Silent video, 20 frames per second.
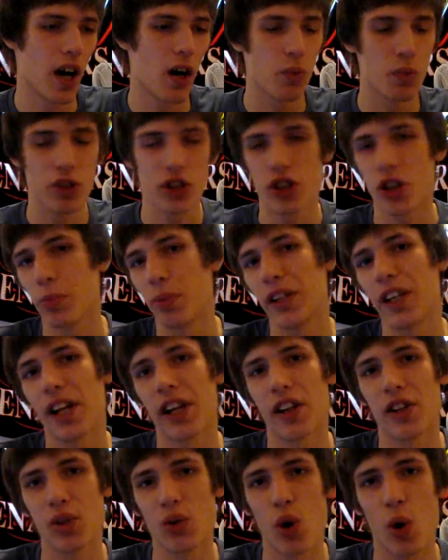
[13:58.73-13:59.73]
We should be
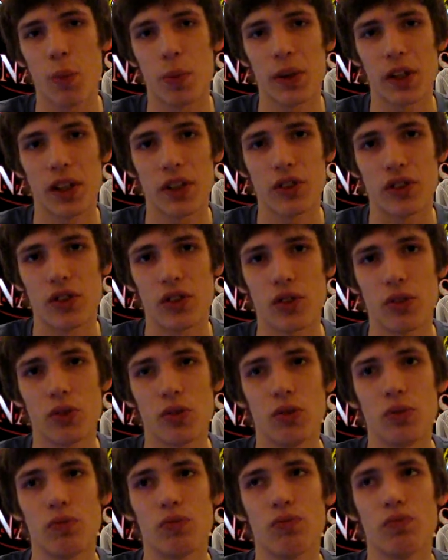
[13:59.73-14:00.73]
getting a new opening
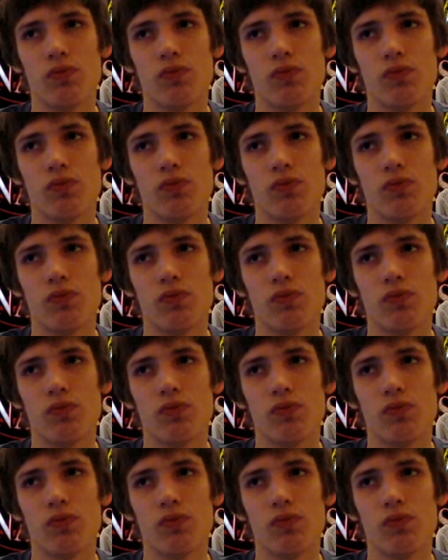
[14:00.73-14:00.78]
soon.